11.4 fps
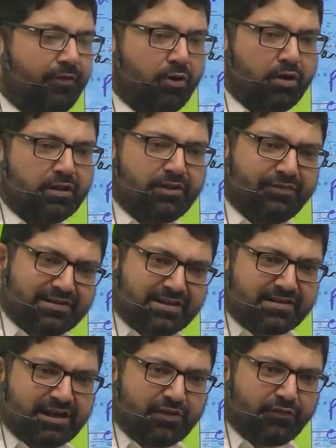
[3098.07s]
the western side
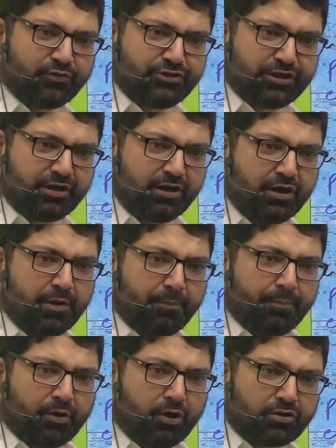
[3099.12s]
of the ocean
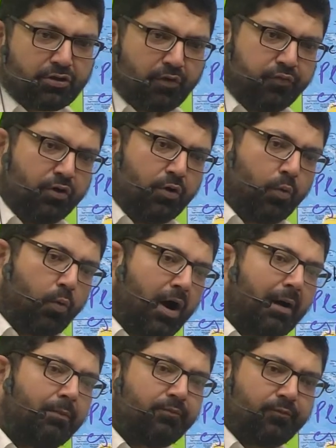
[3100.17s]
because of warm
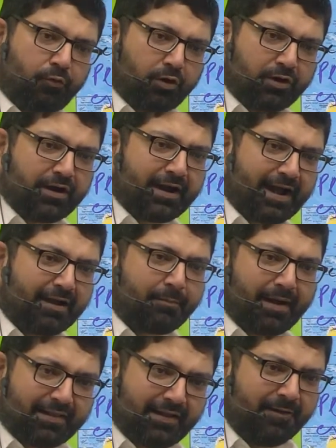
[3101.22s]
water dragged by
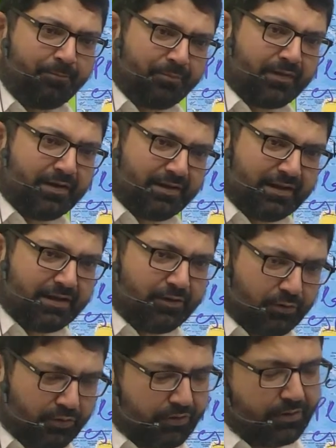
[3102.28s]
the
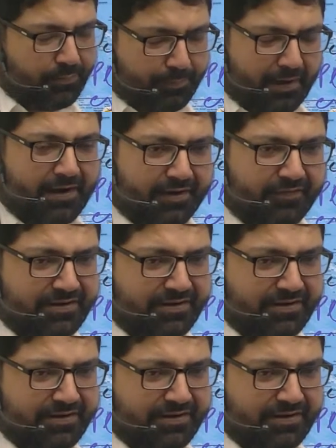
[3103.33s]
planetary winds.